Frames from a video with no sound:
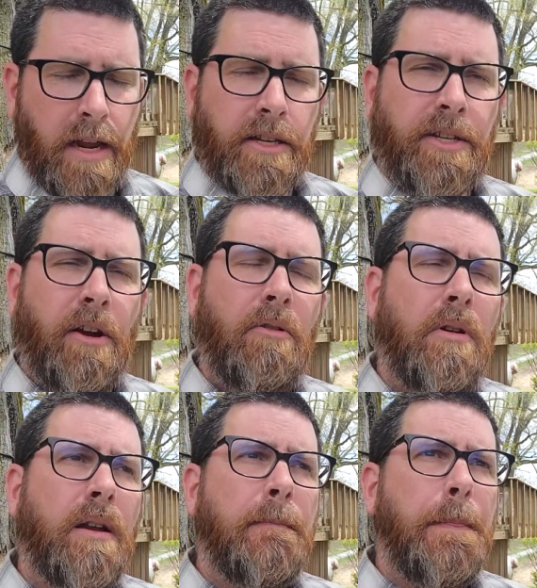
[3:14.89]
So
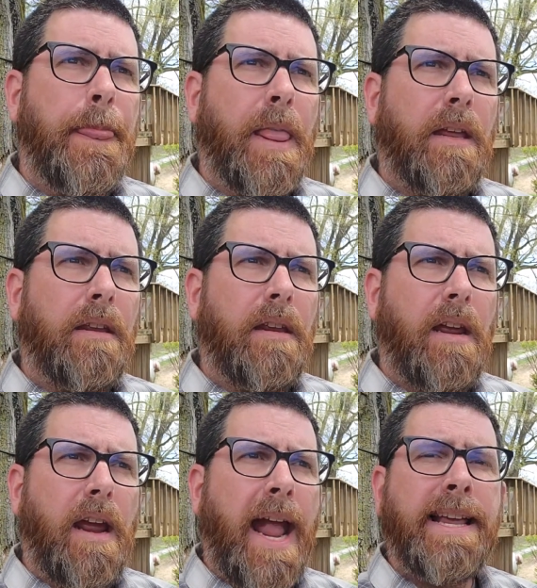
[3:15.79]

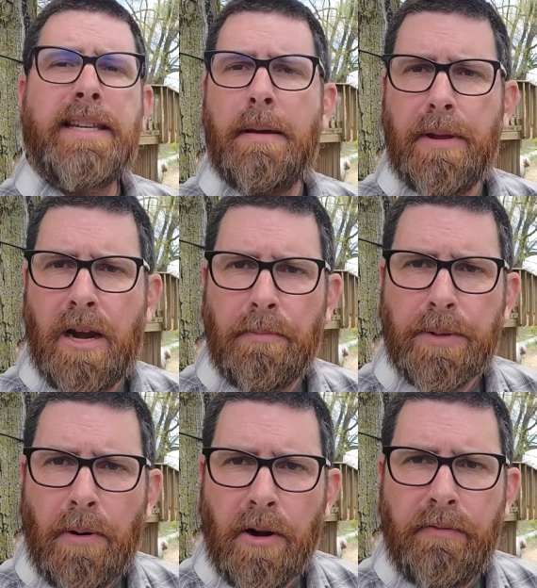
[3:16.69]
as that
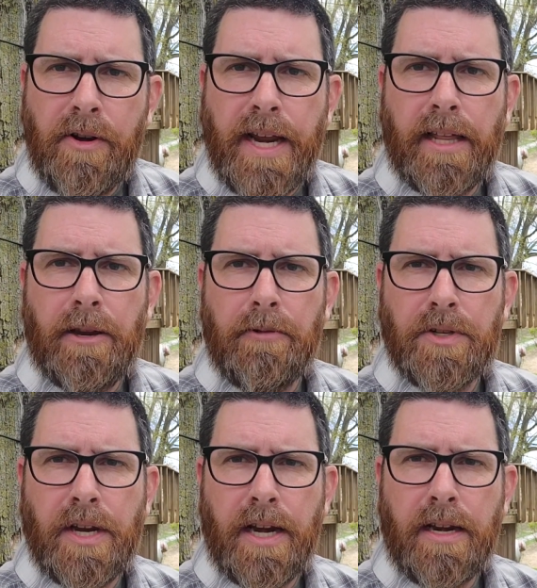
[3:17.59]
becomes part of your daily
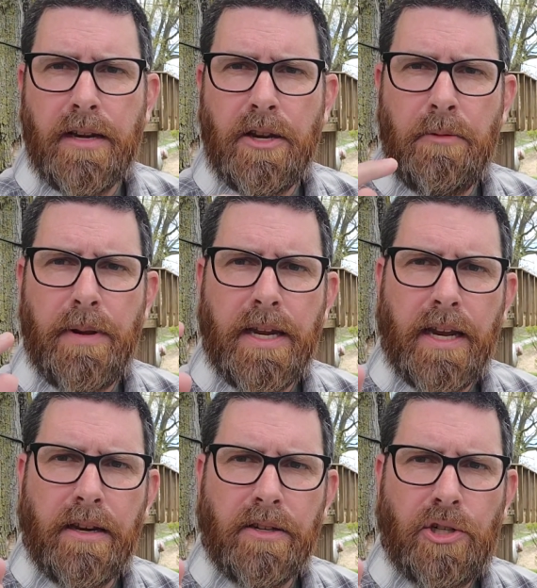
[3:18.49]
routine, you
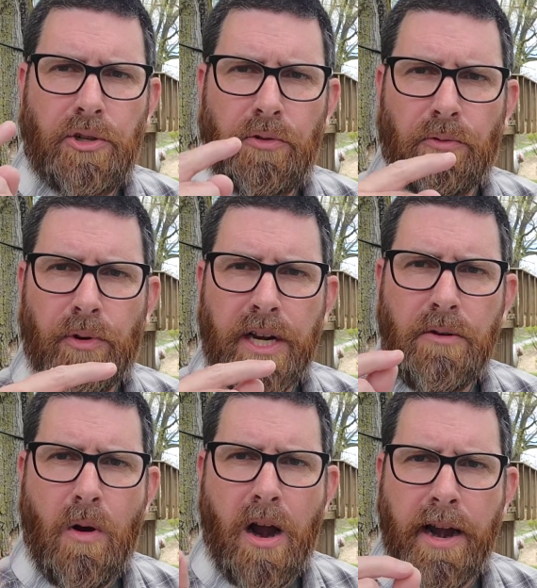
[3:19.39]
begin to
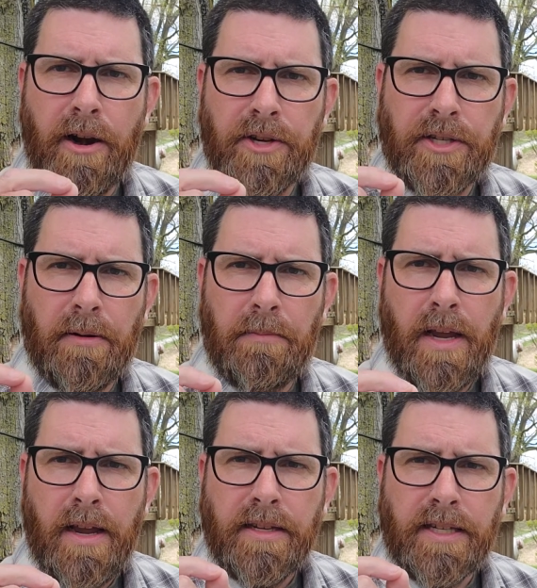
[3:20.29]
rewire some
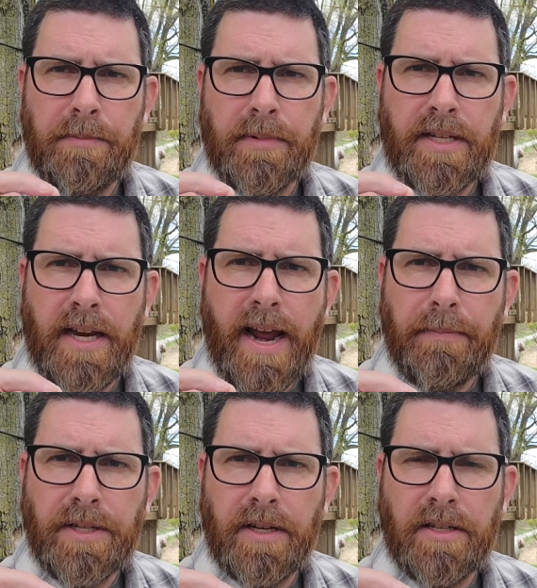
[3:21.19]

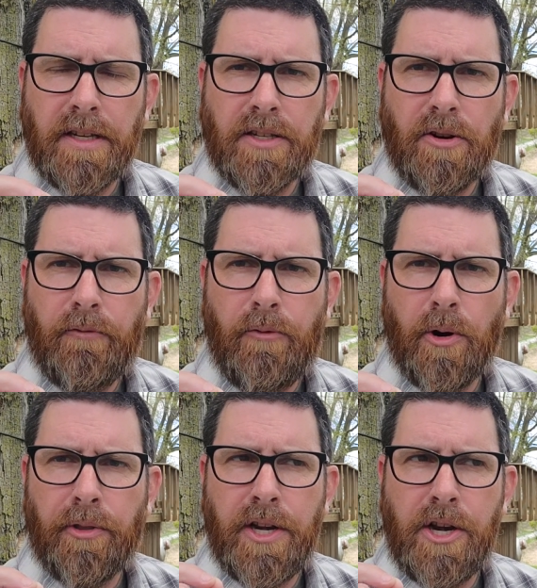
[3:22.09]
synapses and so
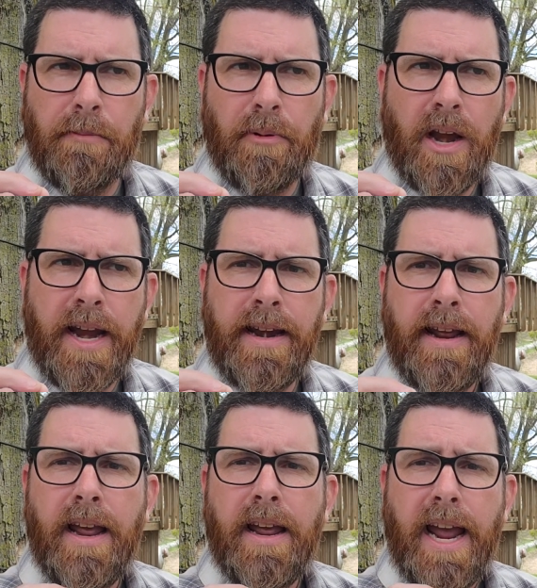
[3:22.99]
forth in your brain,
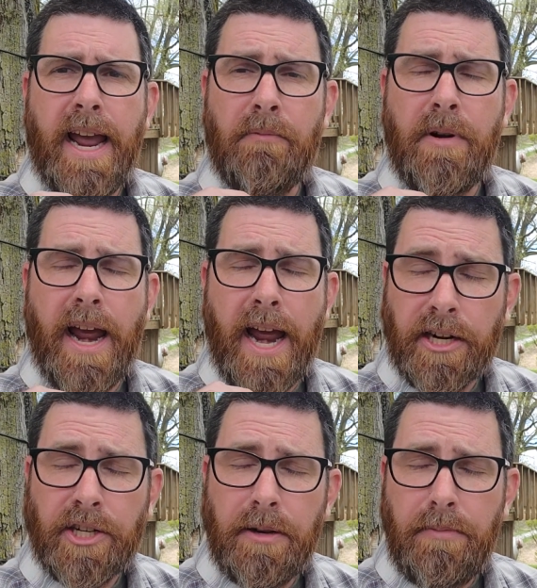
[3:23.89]
and we
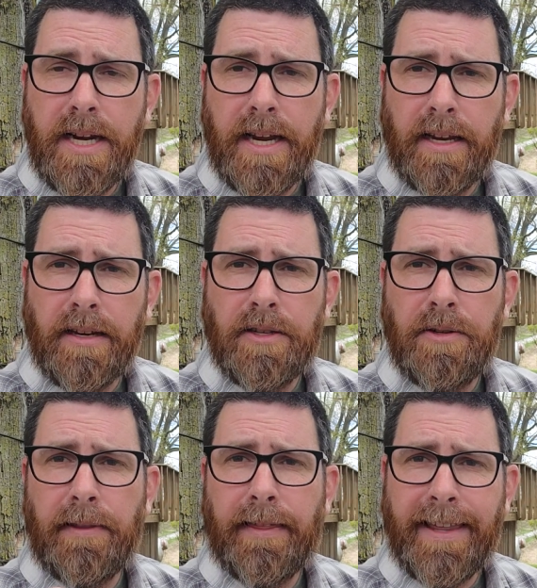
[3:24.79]
actually begin
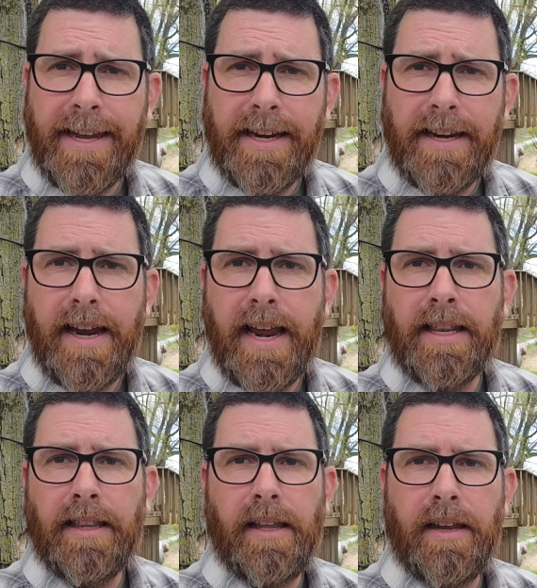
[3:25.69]
to think
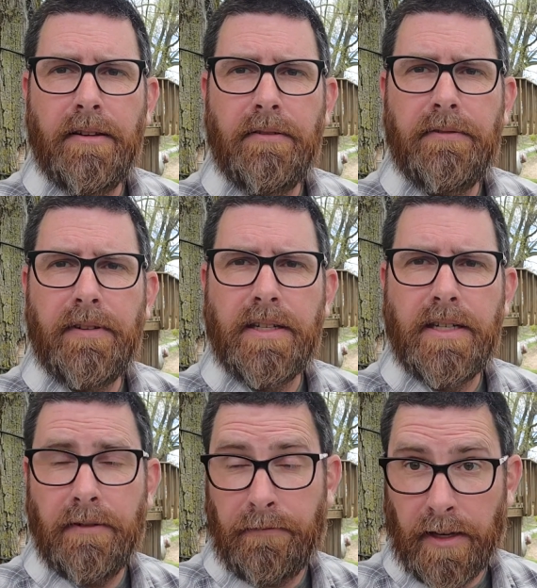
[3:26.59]
and live
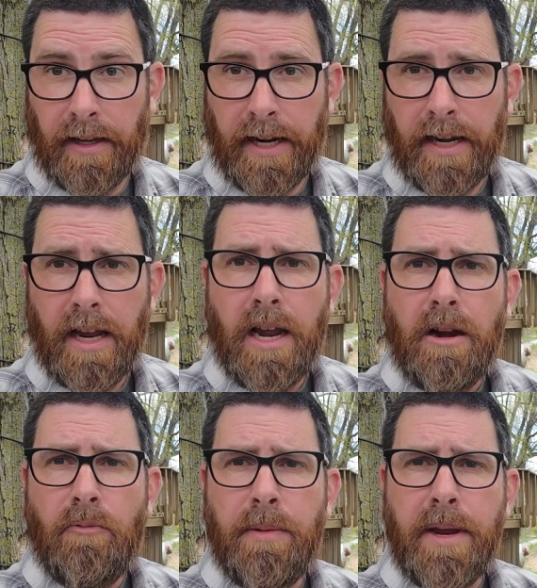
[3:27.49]
differently.
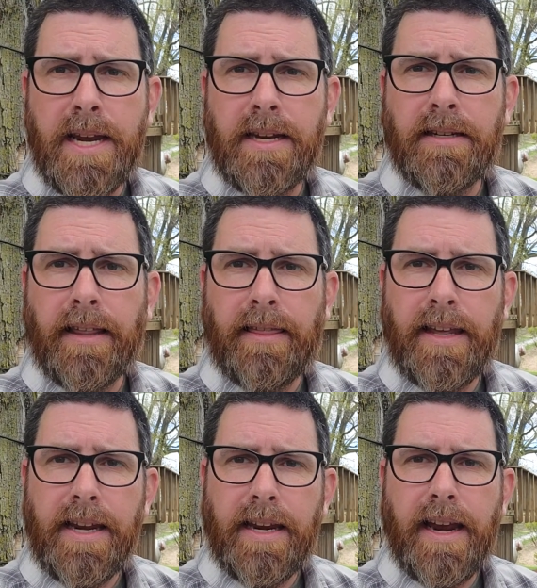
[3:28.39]
We begin to
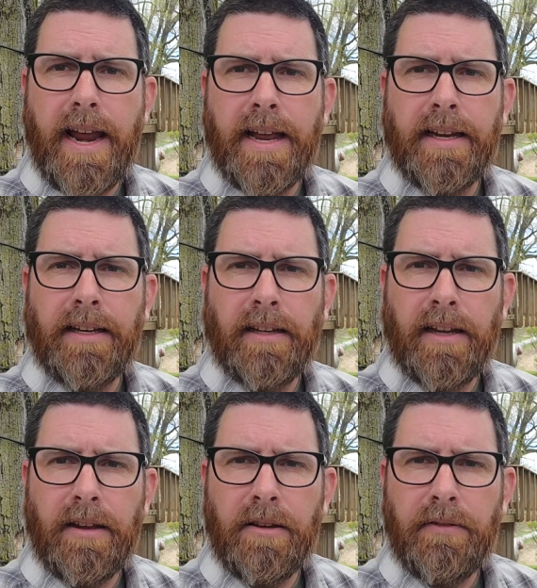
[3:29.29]
think and
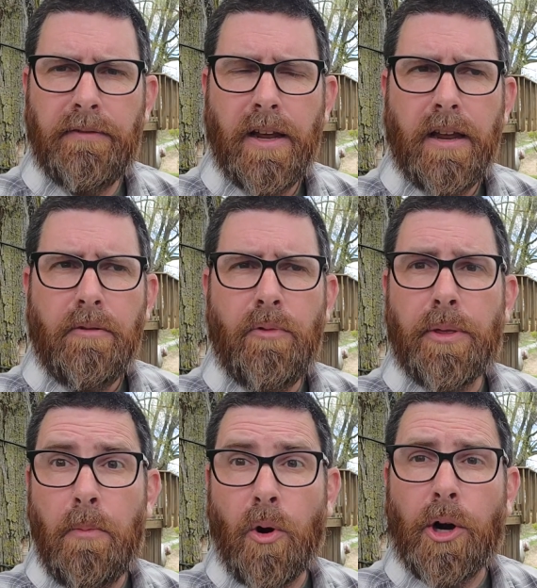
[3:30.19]
live with
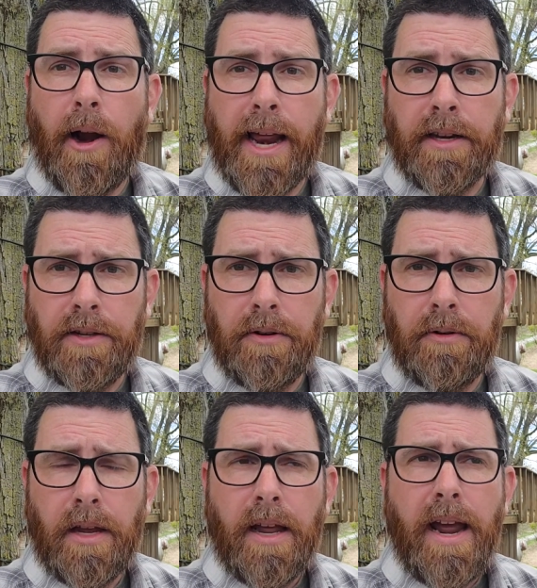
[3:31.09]
more
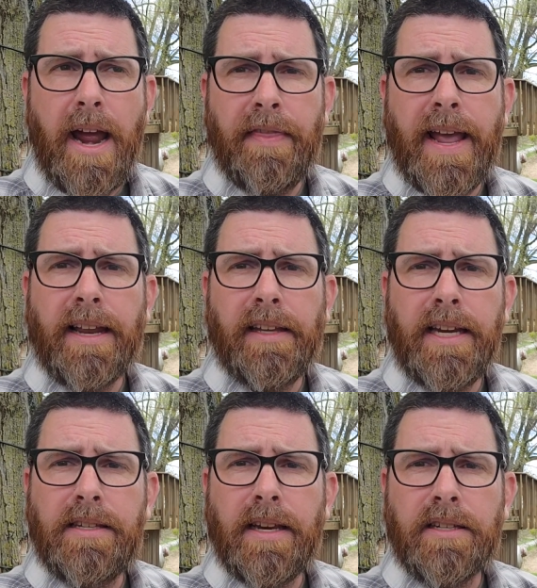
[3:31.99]
gratitude, and that
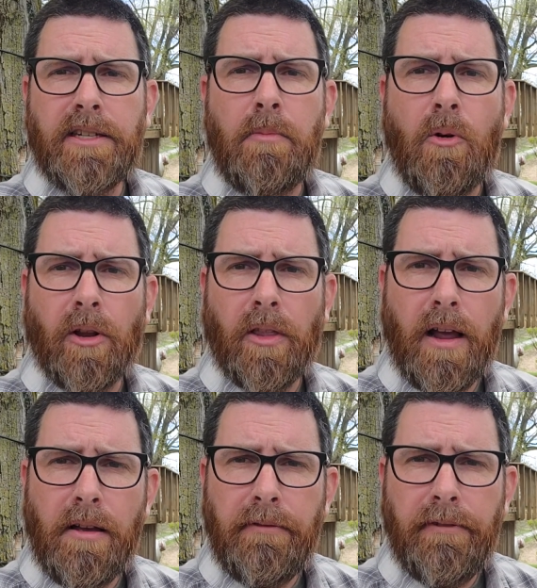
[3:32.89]
leads us to more
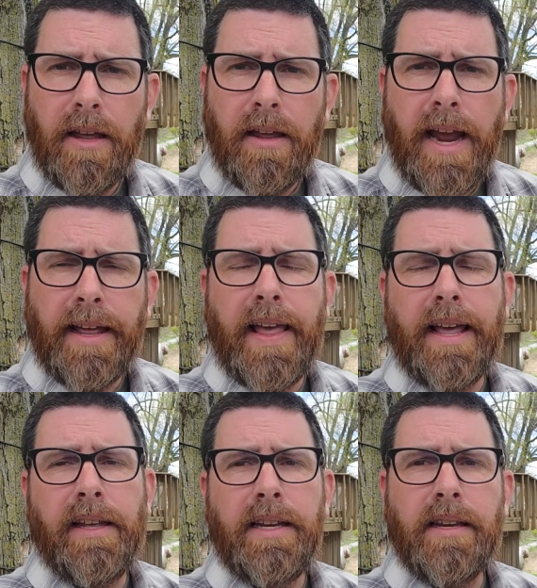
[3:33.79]
love, and
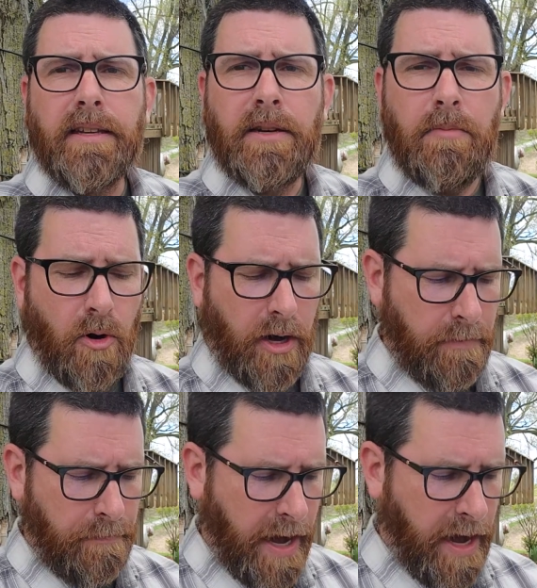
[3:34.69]
that leads us to more
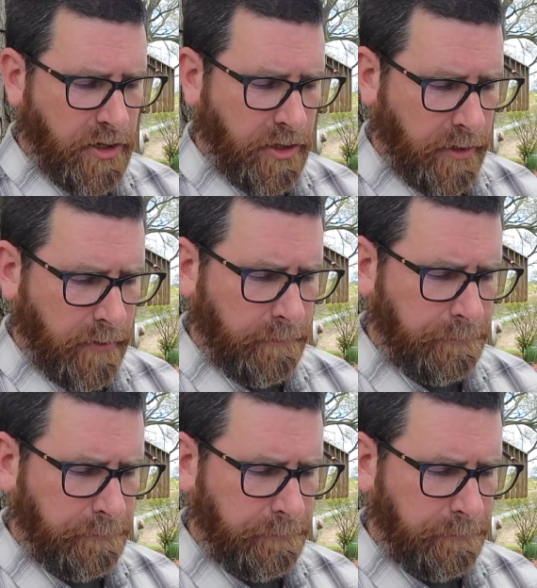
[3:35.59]
compassion.